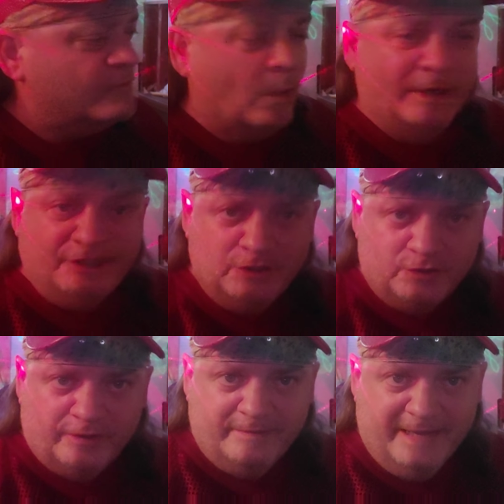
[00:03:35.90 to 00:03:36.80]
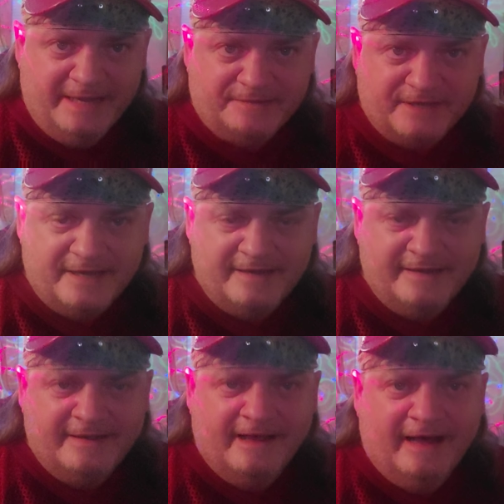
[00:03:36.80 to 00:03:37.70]
what usury means,
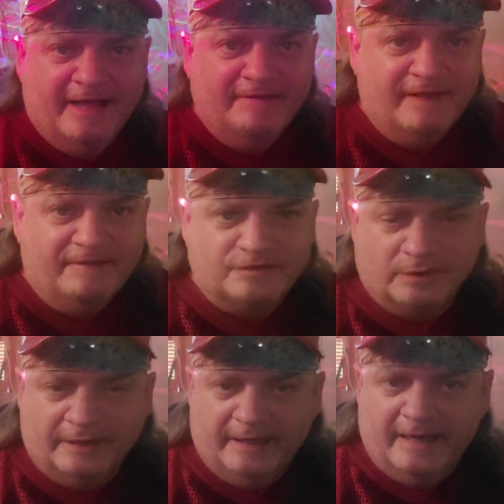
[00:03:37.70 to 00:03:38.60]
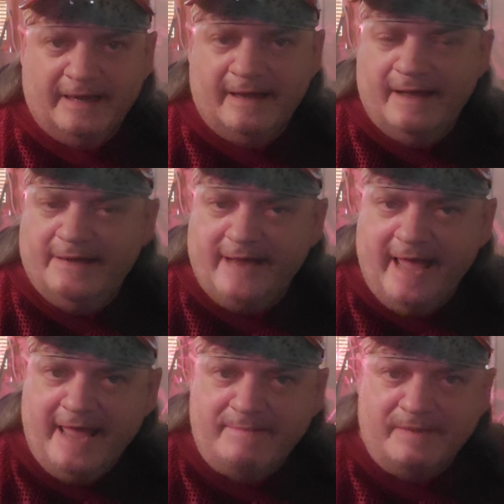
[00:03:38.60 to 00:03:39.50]
if it's really a
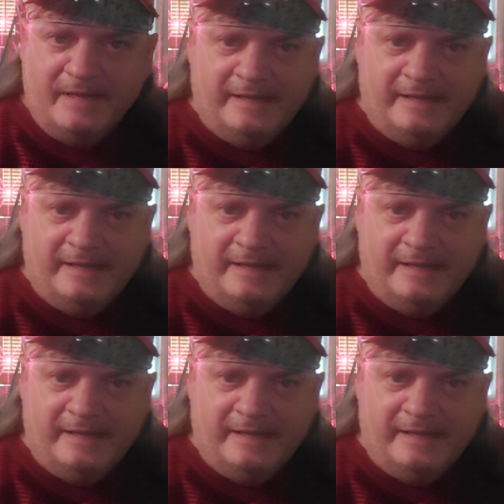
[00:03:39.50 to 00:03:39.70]
name